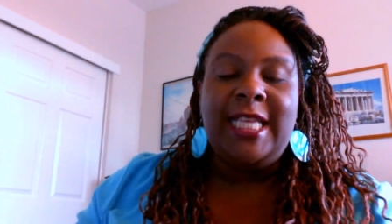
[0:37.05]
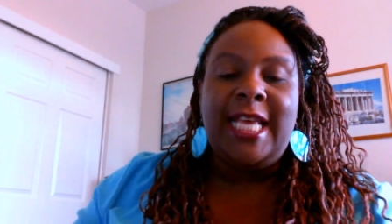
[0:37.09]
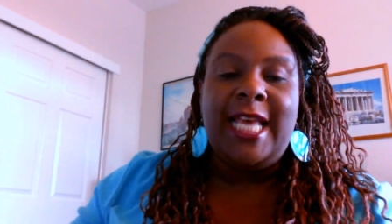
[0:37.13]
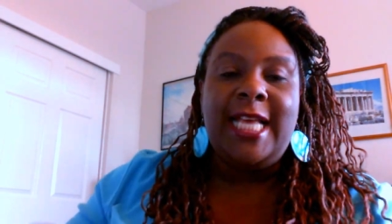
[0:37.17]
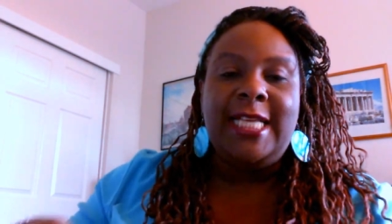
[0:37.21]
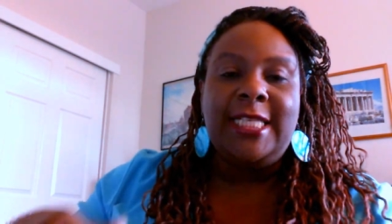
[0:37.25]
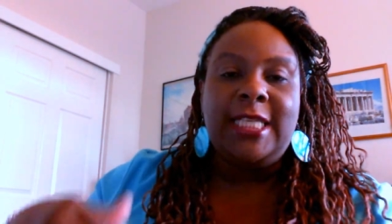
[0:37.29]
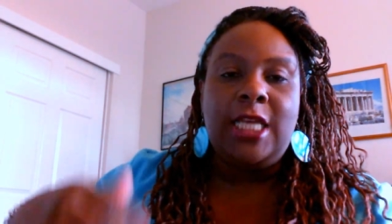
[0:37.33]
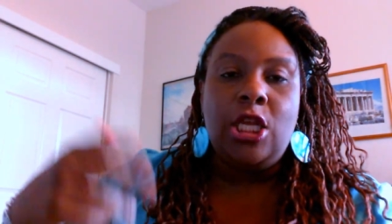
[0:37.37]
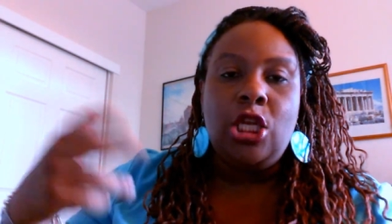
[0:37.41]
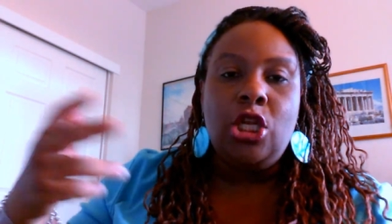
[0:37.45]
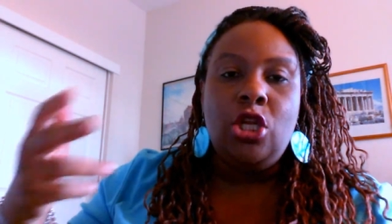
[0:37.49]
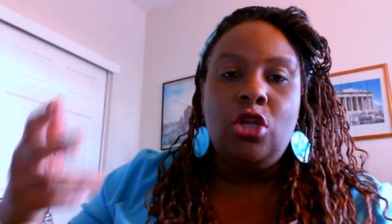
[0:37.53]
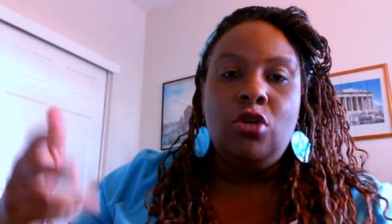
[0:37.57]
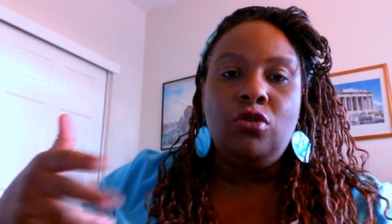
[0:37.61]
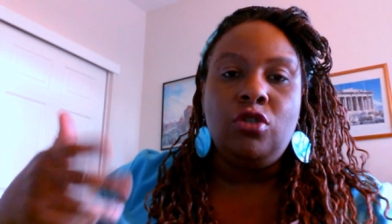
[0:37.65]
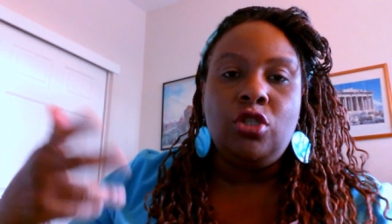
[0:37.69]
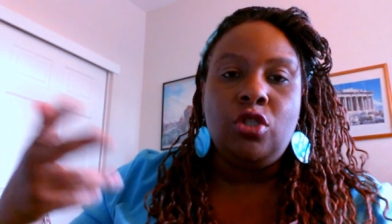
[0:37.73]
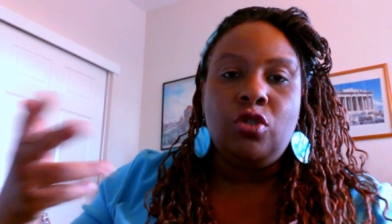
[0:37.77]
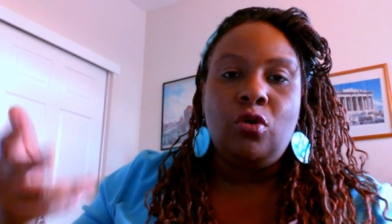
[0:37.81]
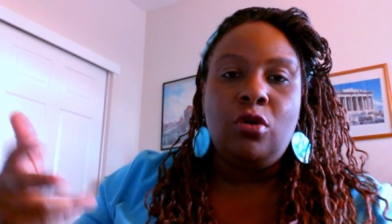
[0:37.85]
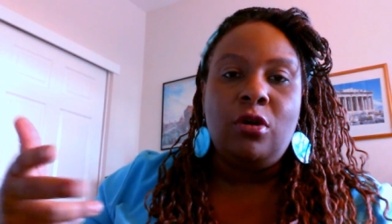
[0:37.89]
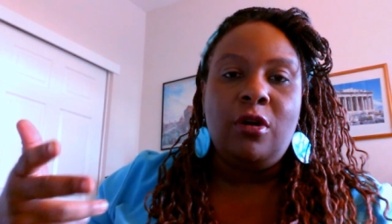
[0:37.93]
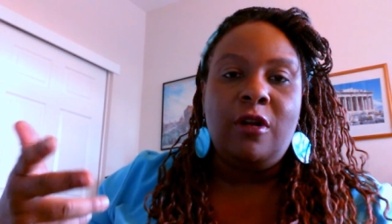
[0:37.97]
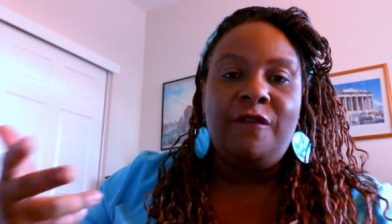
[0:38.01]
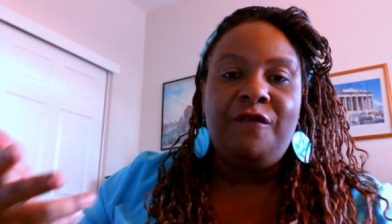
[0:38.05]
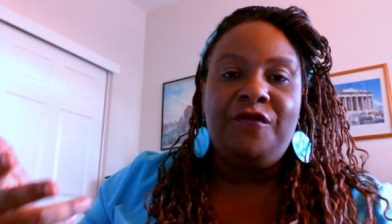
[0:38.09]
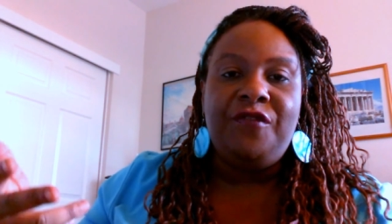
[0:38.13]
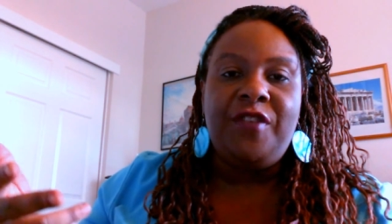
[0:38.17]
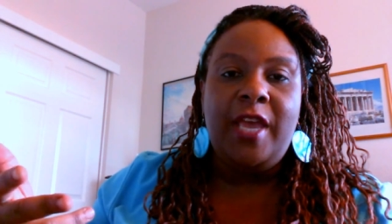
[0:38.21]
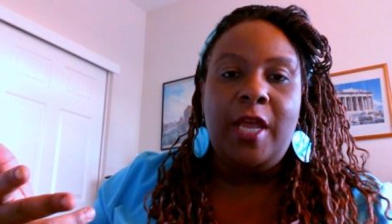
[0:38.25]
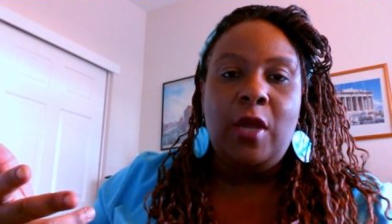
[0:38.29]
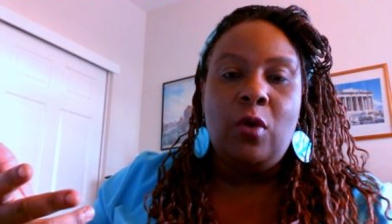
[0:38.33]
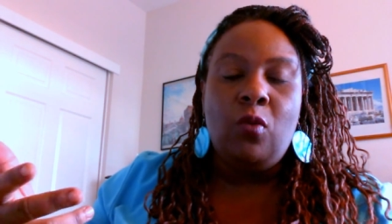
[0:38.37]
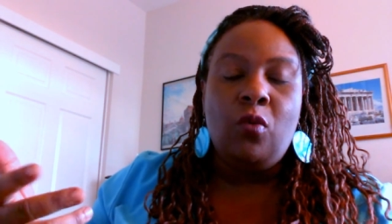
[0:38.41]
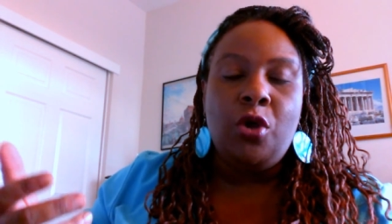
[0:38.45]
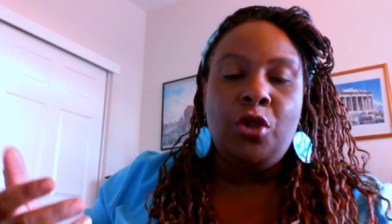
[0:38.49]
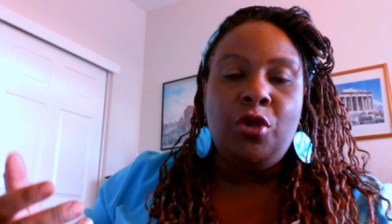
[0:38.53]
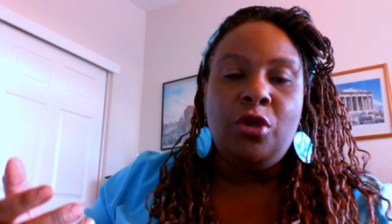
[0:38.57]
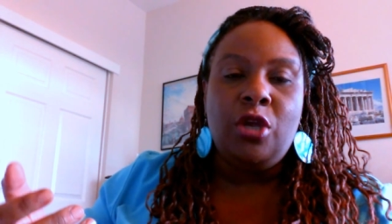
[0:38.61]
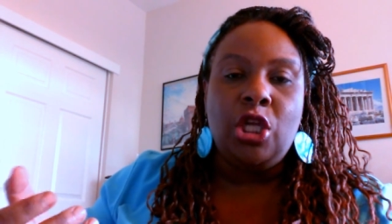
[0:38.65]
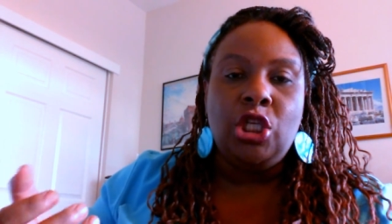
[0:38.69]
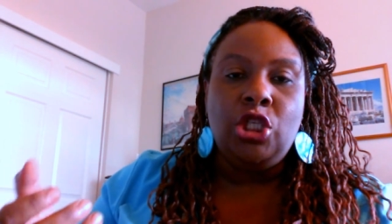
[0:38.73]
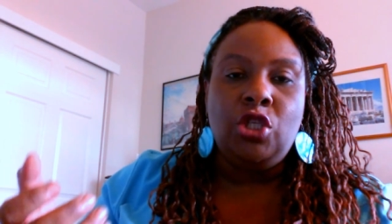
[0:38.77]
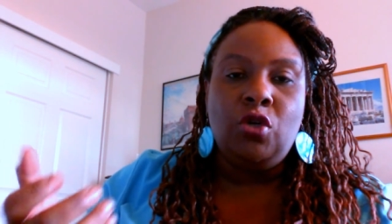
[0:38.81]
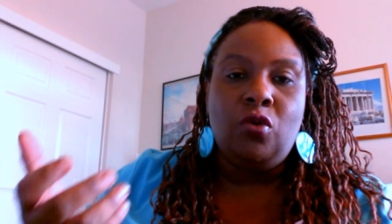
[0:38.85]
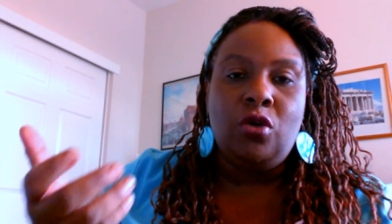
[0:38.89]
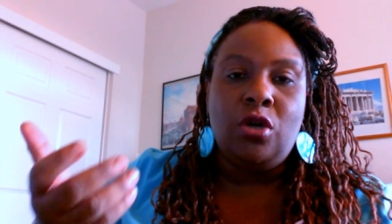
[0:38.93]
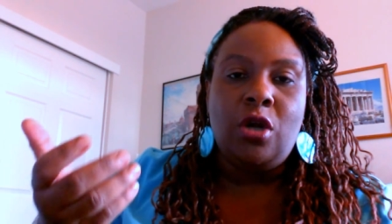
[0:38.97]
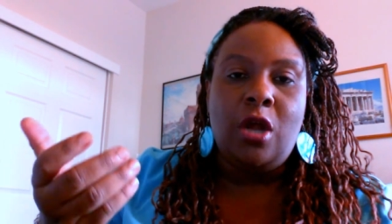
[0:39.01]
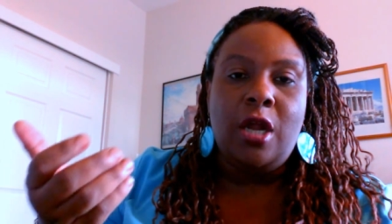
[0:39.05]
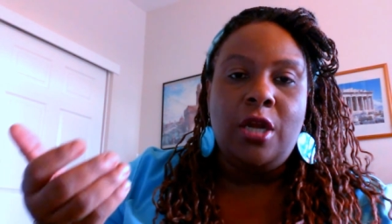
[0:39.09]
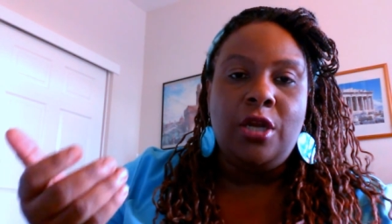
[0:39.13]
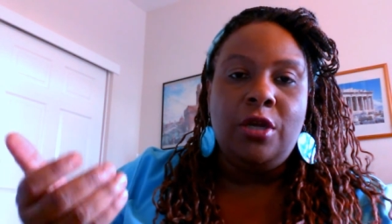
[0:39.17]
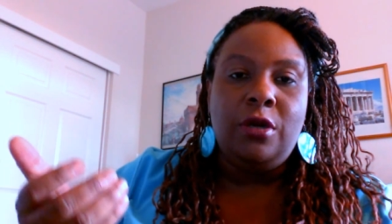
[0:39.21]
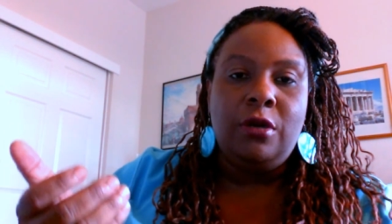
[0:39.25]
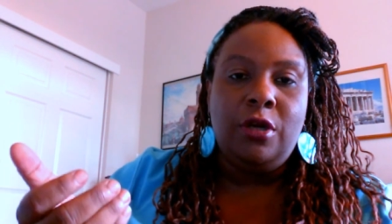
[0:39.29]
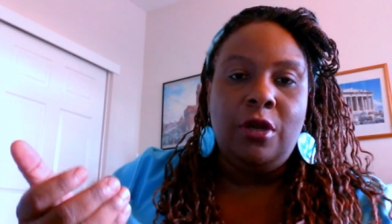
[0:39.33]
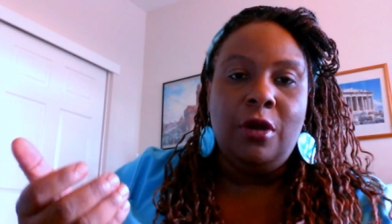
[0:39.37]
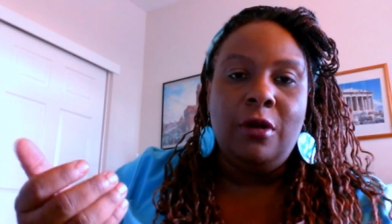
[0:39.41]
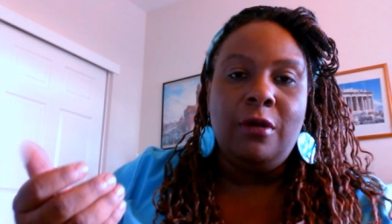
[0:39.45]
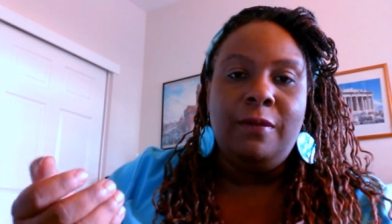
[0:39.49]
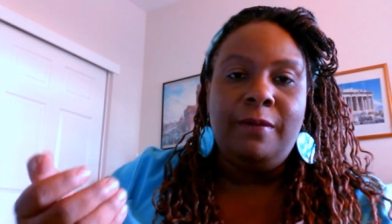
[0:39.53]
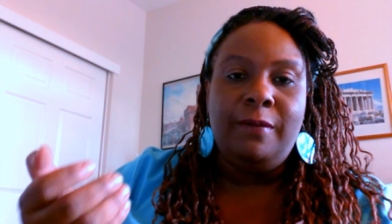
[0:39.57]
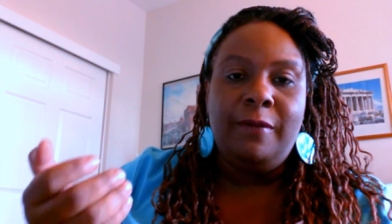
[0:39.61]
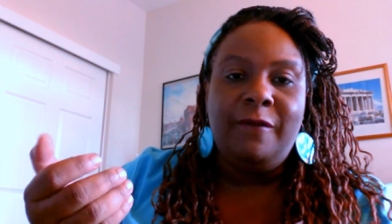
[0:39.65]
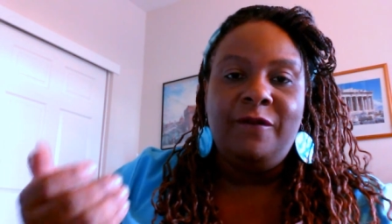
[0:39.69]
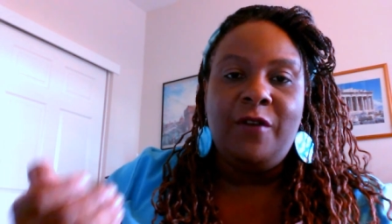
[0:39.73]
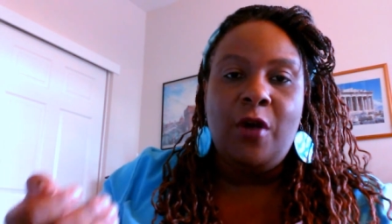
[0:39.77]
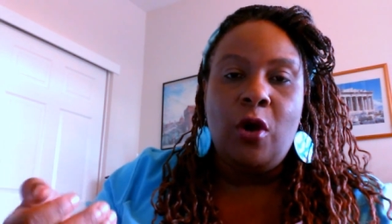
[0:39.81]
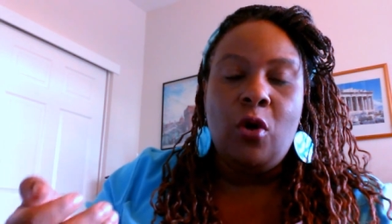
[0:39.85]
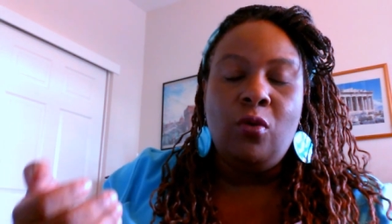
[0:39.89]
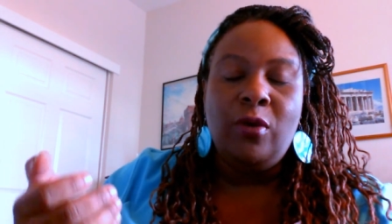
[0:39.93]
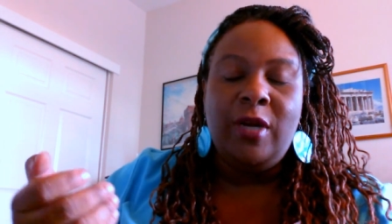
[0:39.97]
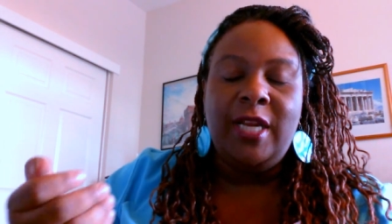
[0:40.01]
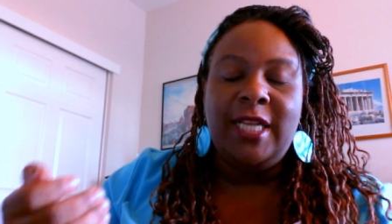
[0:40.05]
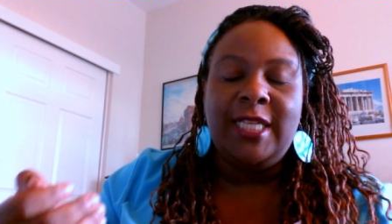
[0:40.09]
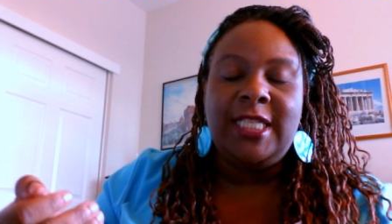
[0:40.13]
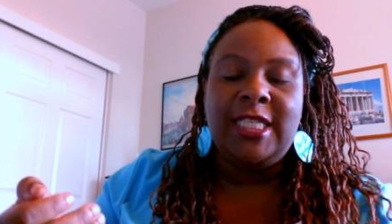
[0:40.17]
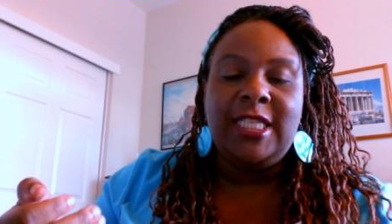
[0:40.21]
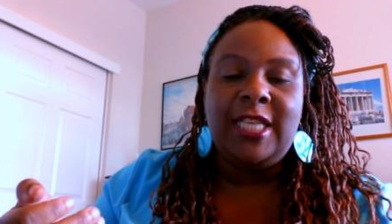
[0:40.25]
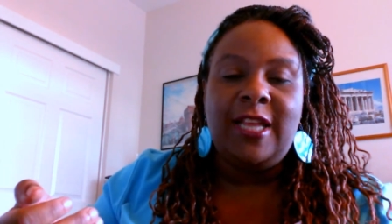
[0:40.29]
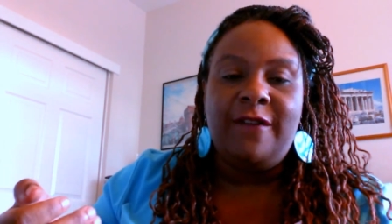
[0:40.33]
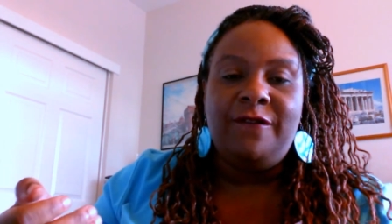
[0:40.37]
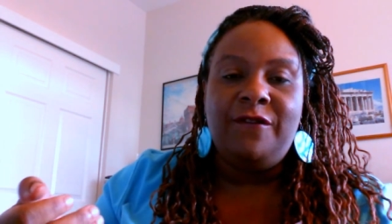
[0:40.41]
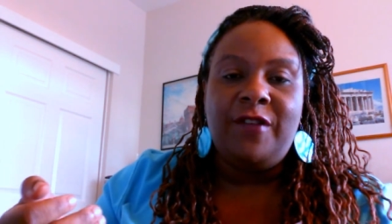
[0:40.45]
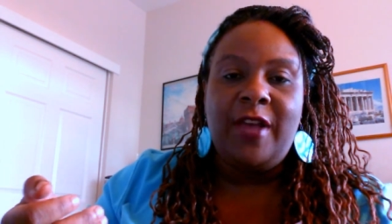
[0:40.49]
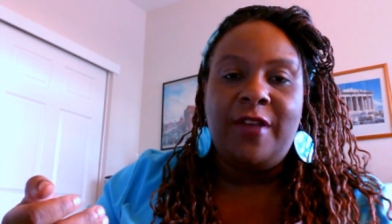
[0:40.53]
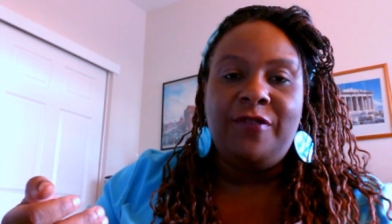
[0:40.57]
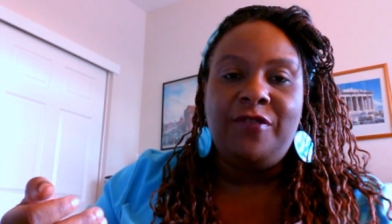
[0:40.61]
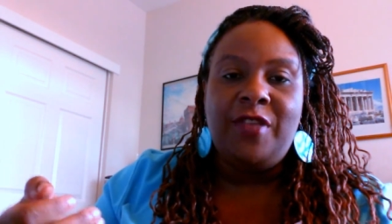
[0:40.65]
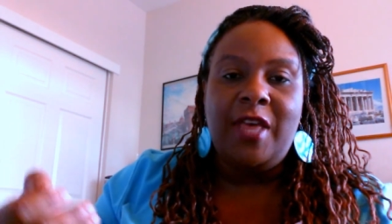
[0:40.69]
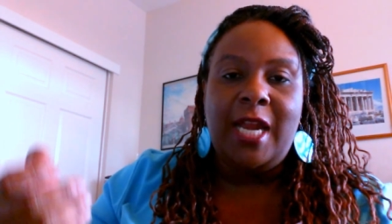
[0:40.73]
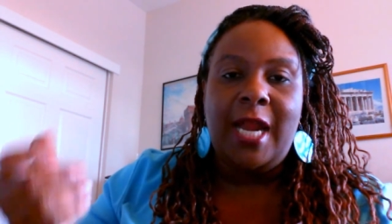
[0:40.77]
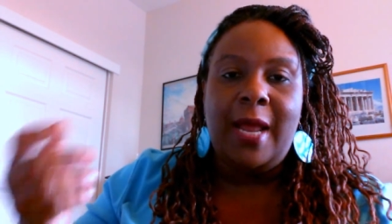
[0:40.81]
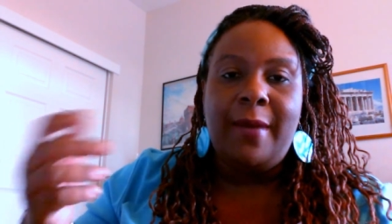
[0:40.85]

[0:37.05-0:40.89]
it's a new sort of thing where you can do it on your phone and stuff like that.